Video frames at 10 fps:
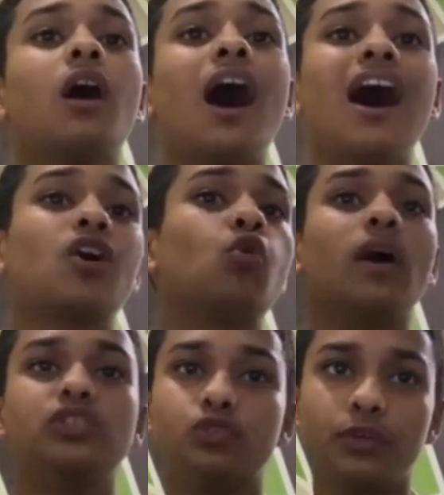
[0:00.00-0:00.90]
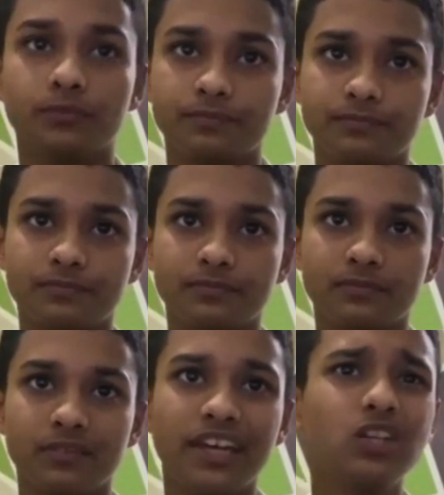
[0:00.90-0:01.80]
Aquadrone.
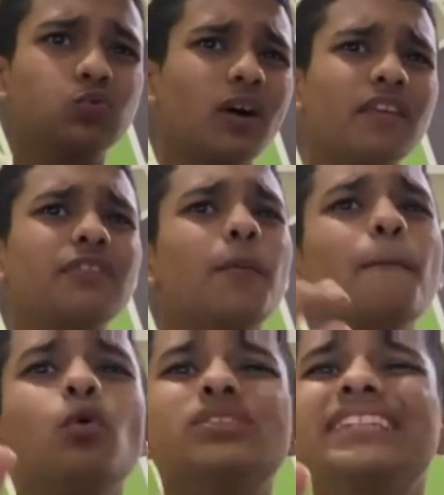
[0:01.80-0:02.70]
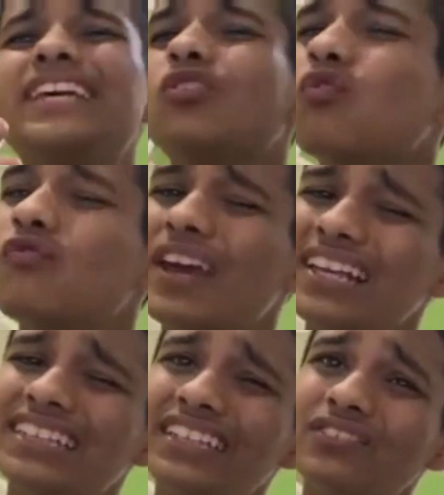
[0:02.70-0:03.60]
It is one of the most
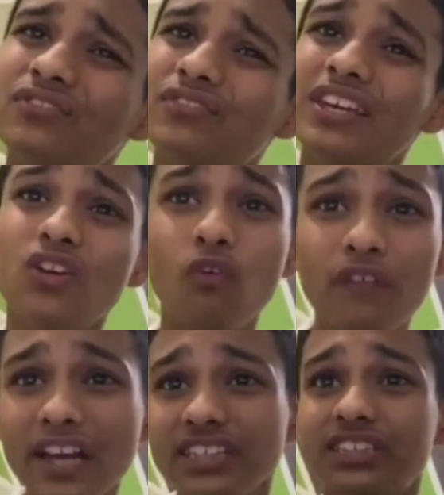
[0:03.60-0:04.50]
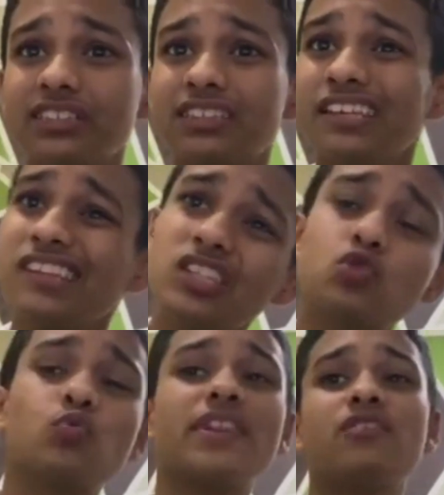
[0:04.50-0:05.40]
innovative innovations in this
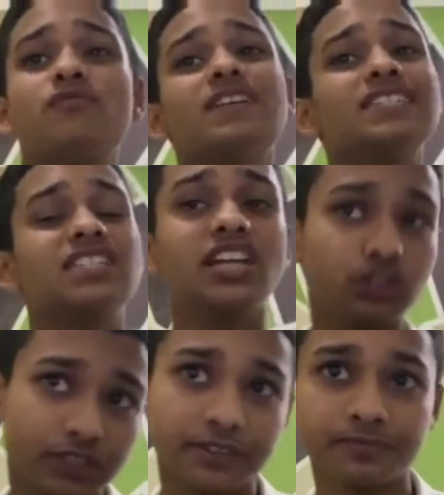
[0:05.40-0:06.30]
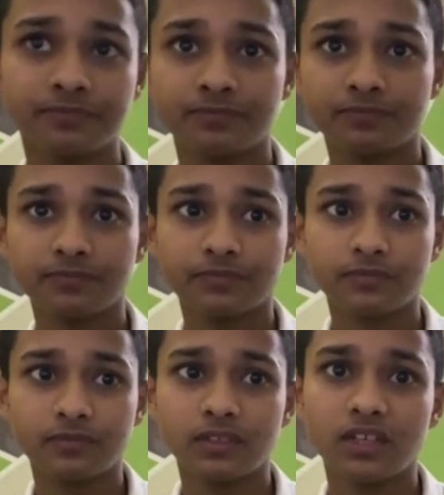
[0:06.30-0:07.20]
twenty-first century.
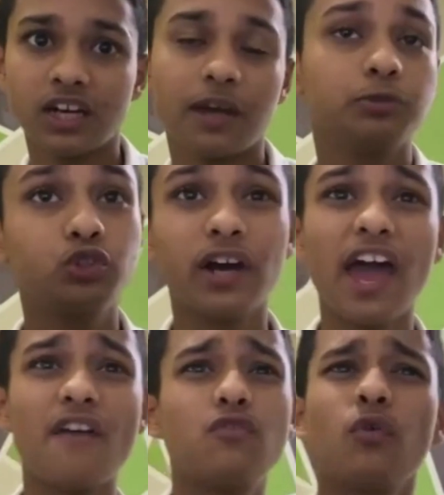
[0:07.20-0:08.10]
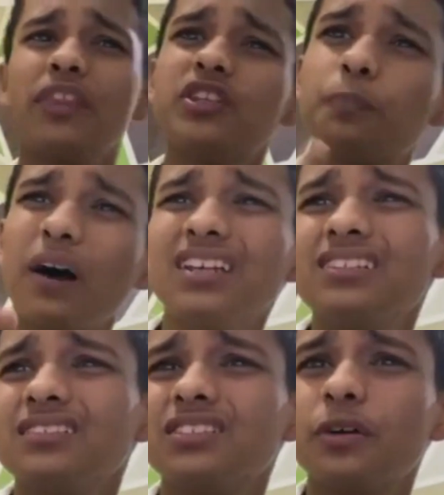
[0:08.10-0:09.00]
I'm sure everyone is
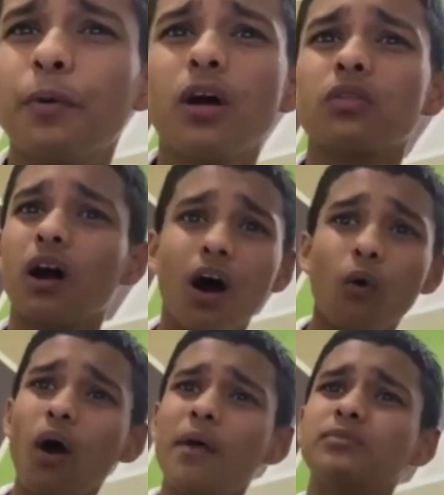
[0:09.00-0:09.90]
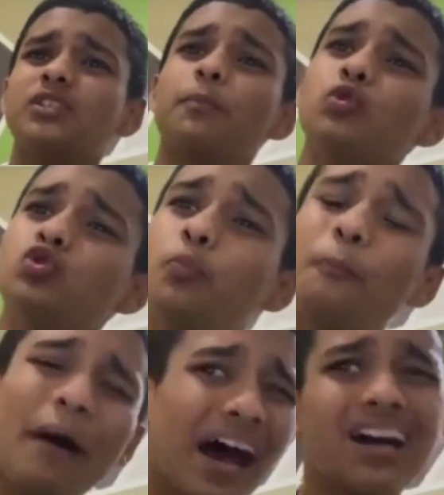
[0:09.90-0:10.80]
puzzled about how I'm supposed to
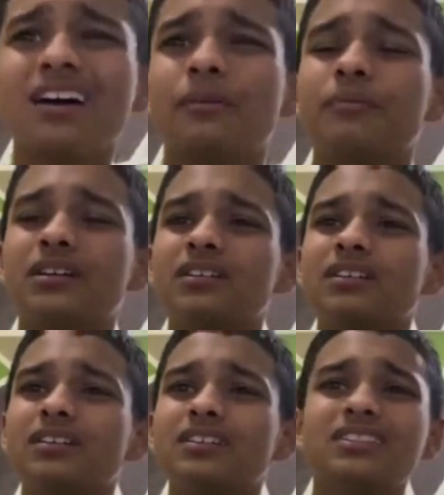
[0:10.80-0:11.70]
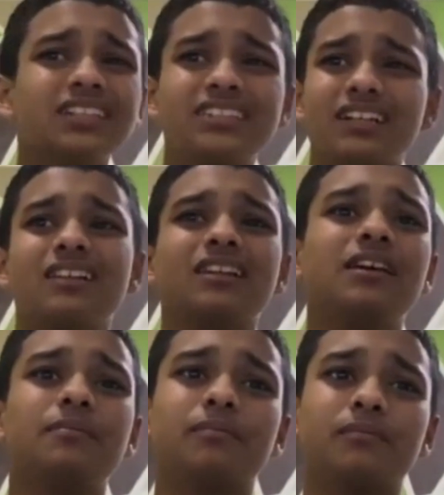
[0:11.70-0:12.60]
back up such a
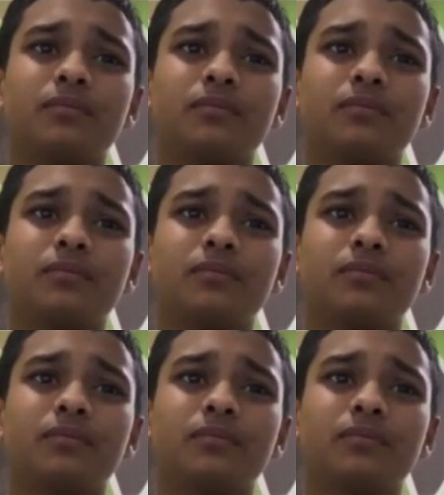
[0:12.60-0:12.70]
claim.